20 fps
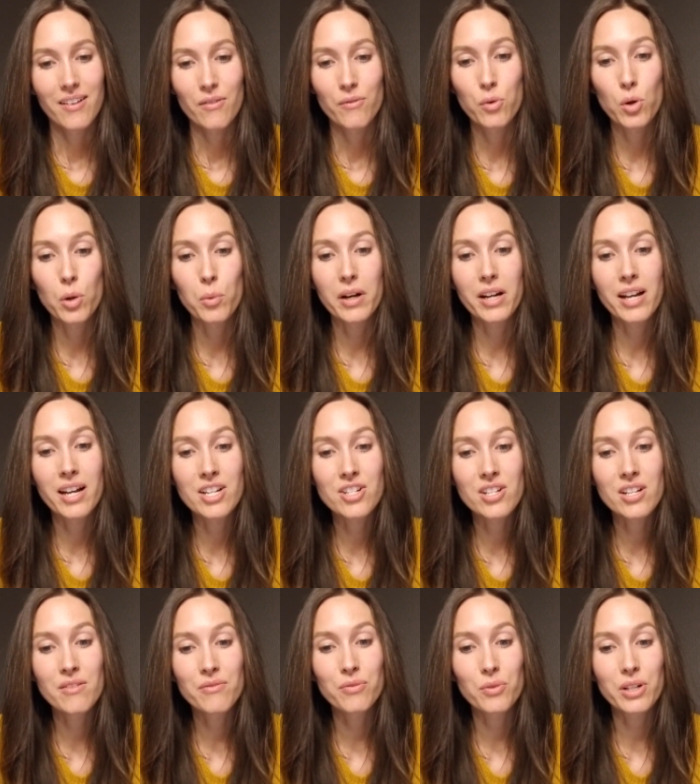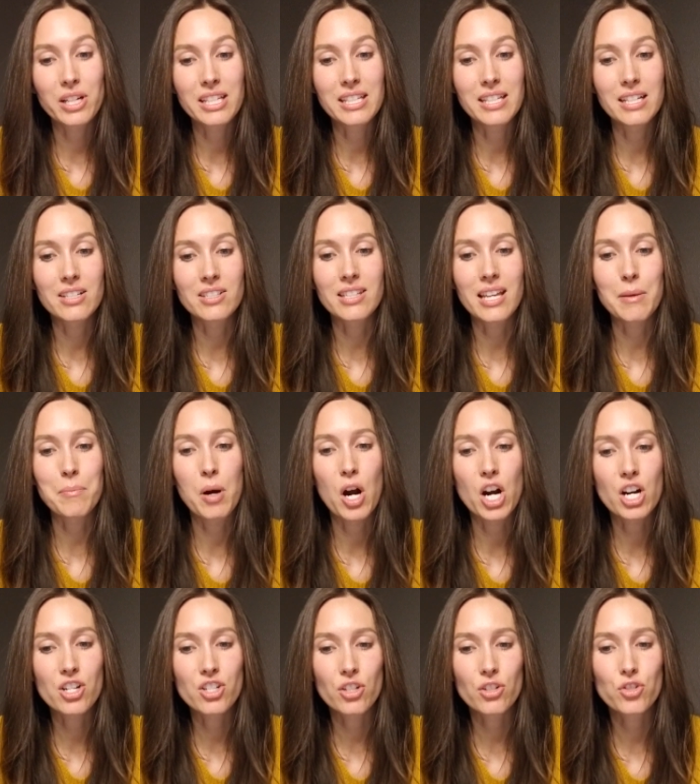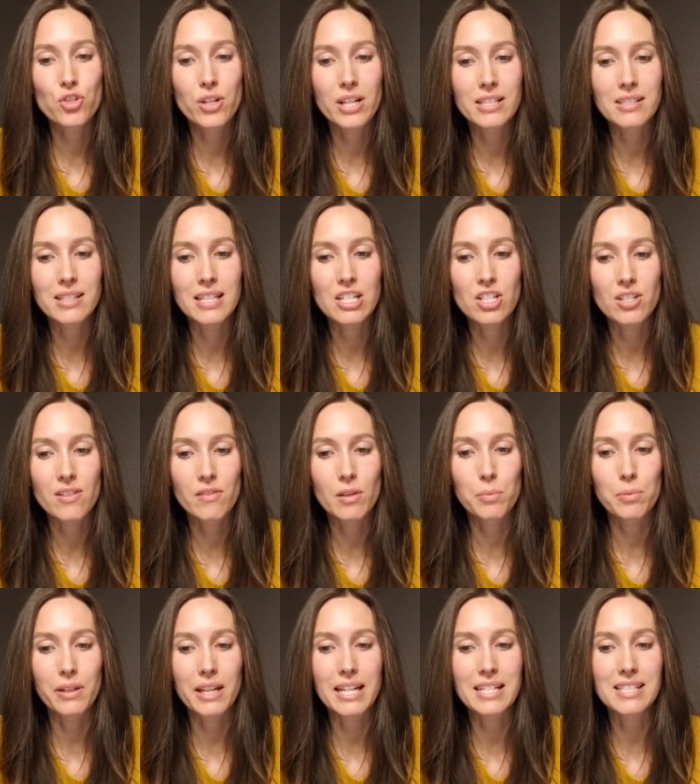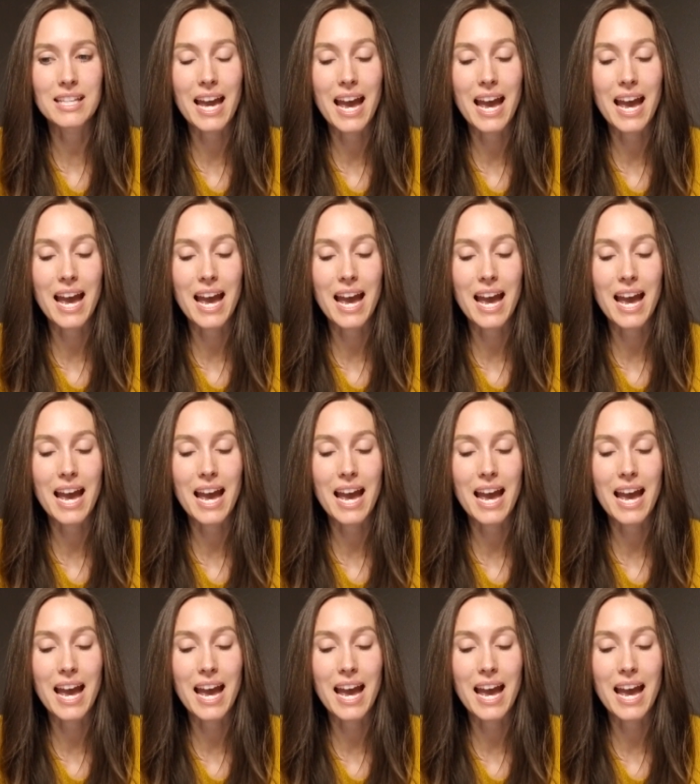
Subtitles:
For 140 years, a partial translation of the plates,